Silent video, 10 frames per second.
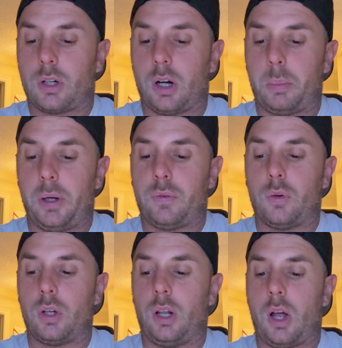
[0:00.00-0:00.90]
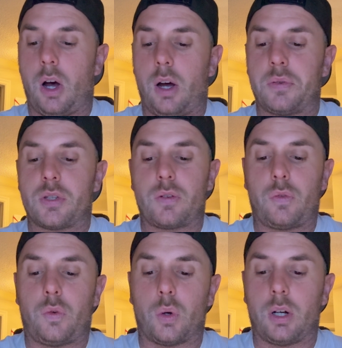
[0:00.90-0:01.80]
Carpet for the lofts,
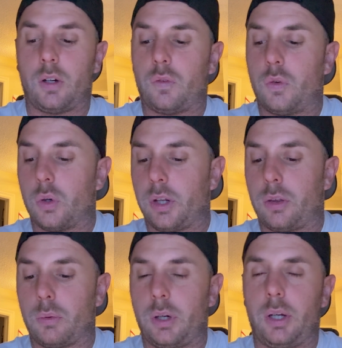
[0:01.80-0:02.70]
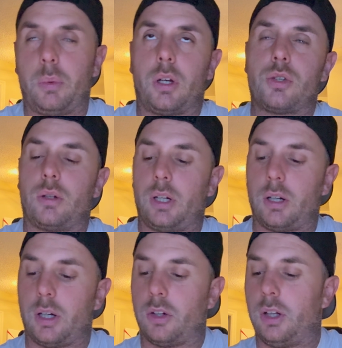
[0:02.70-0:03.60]
$443. We also did an
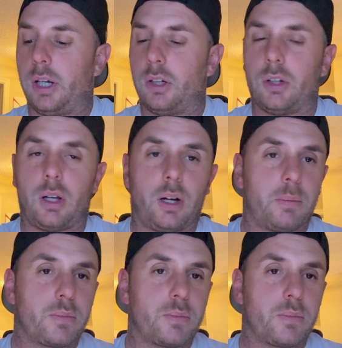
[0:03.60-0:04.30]
underlay under there.